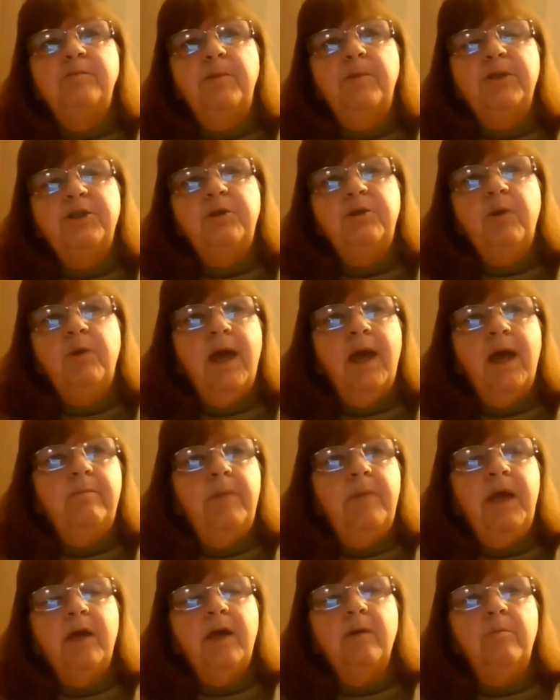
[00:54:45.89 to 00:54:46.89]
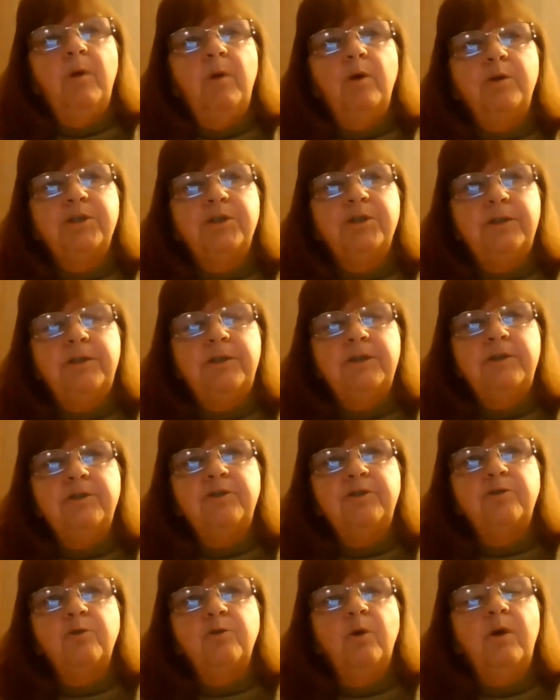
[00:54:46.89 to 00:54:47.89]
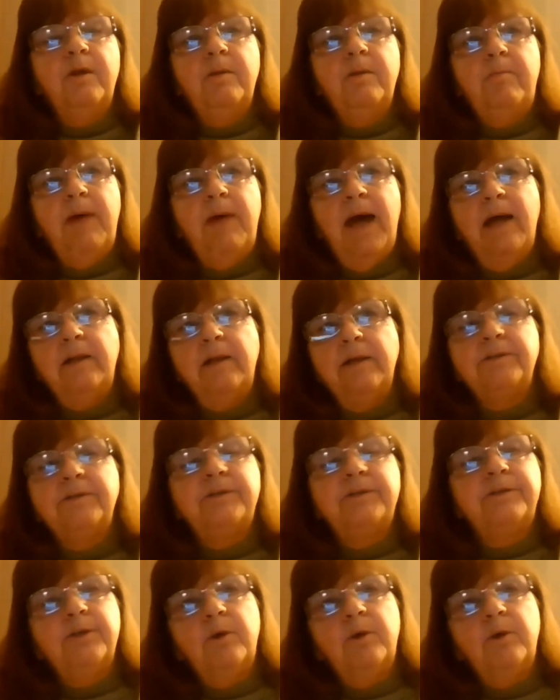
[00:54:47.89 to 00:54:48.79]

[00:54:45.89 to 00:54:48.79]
but you can make a motion to destroy the ballots.